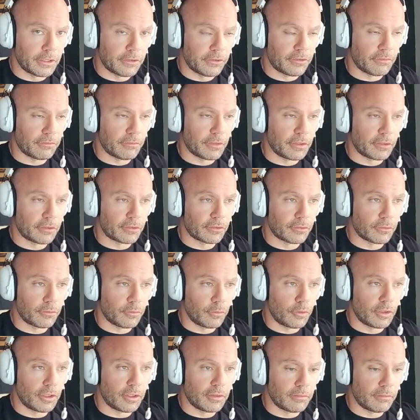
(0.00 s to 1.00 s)
of motion,
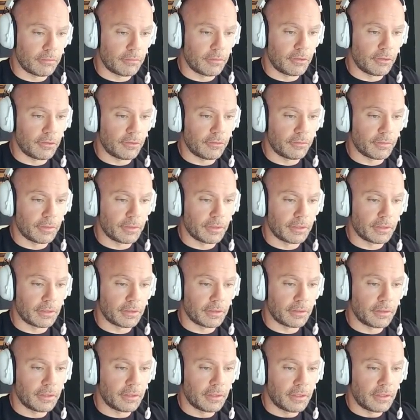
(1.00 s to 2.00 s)
what movement
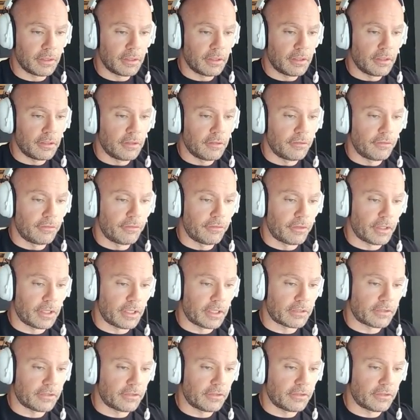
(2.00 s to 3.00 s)

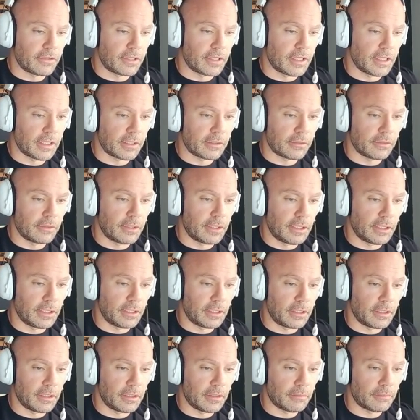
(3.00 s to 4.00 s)
flexes the ankle, knee,
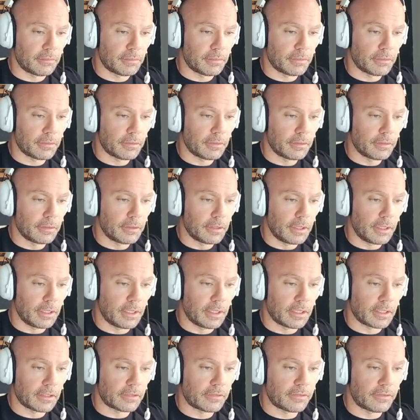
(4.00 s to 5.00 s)
and hip
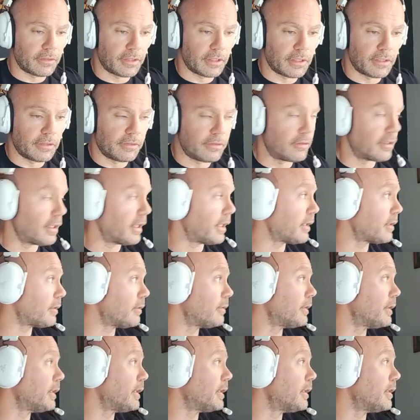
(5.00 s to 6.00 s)
and extends the
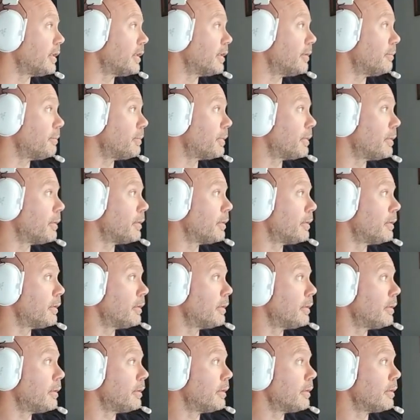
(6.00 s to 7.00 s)
ankle, knee, and hip?
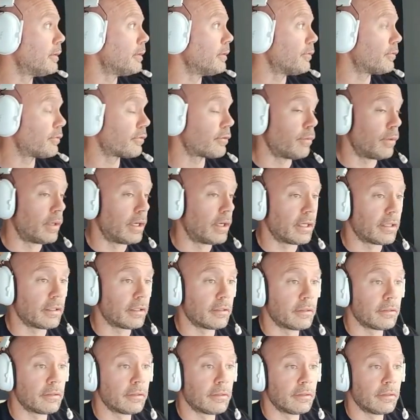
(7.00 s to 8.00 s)
The squat.
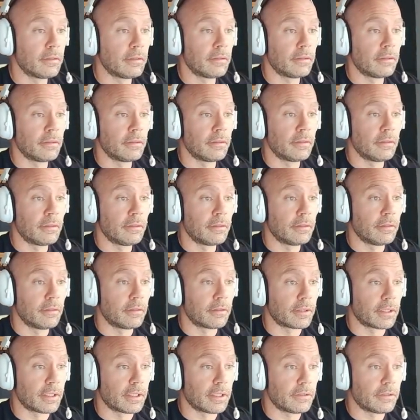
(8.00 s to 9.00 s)

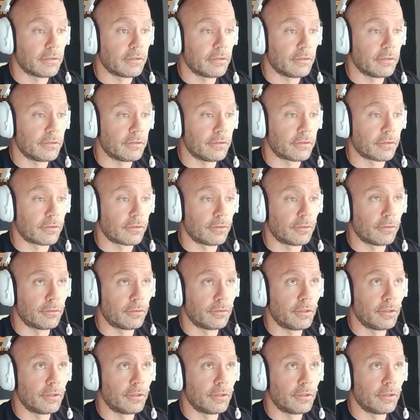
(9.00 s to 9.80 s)
Okay, so